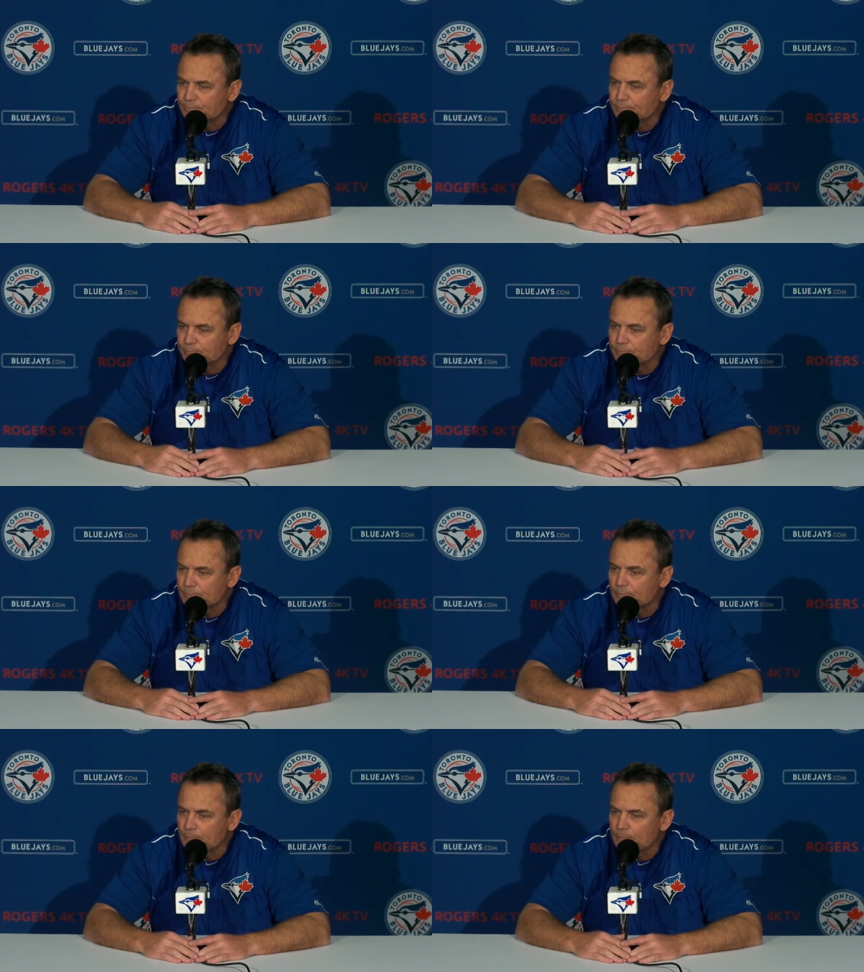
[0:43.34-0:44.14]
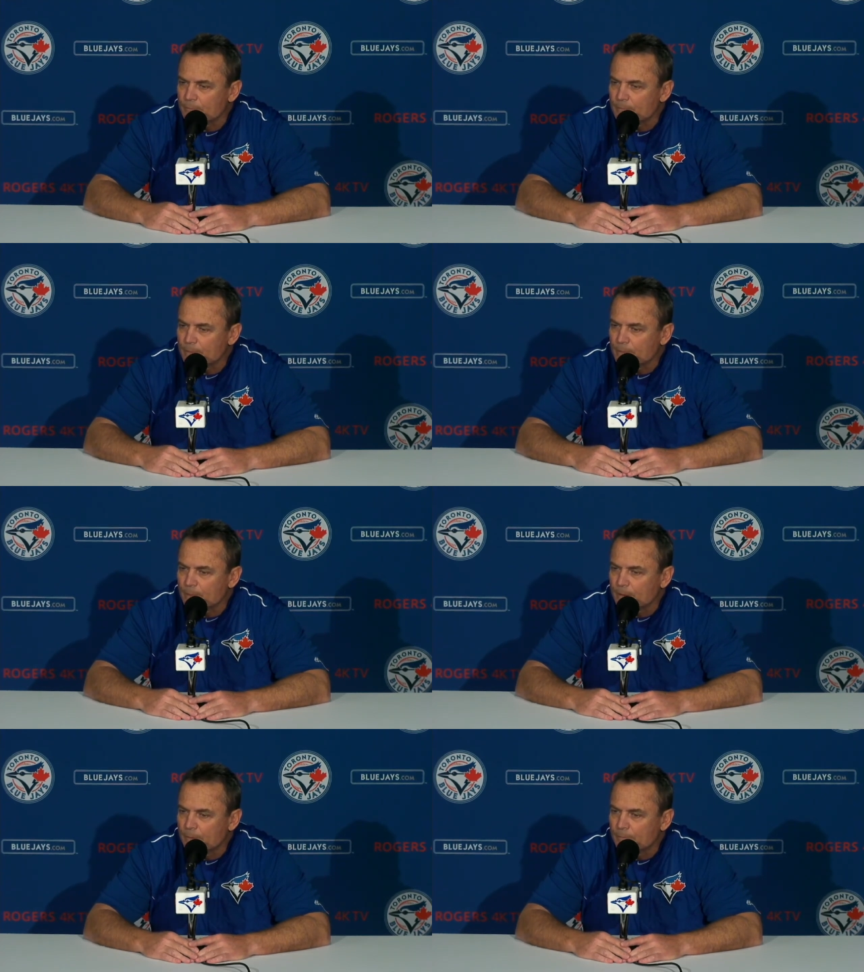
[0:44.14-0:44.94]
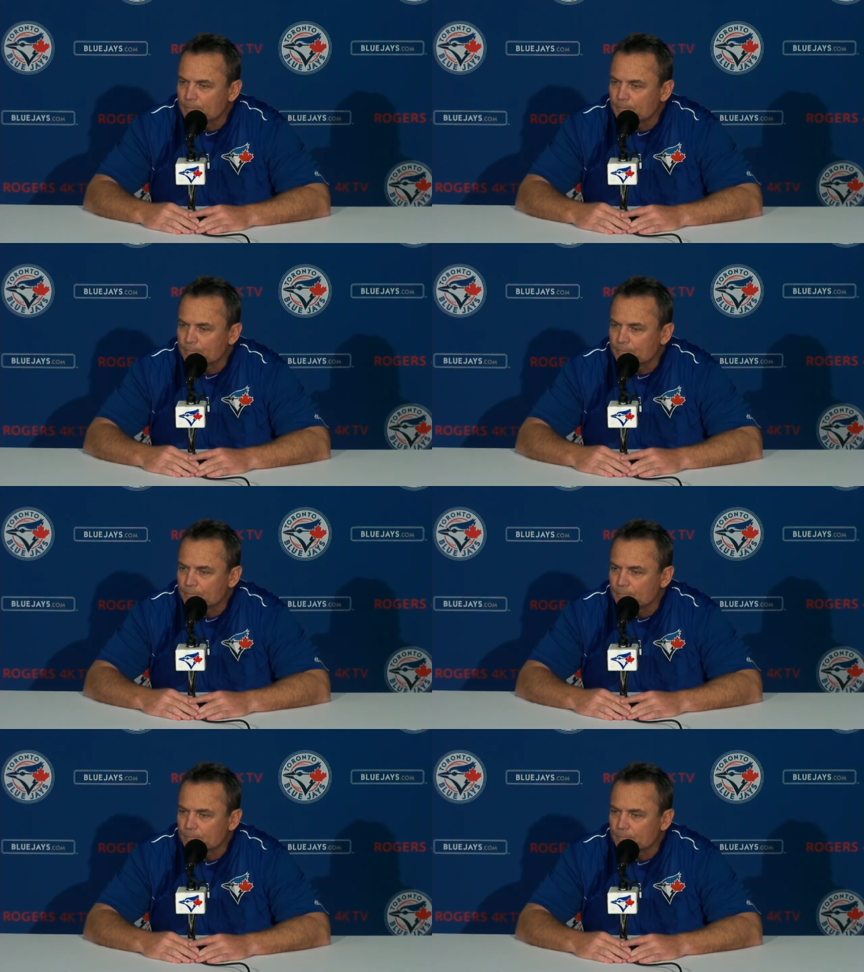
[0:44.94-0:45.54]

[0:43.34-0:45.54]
No one is speaking in this clip.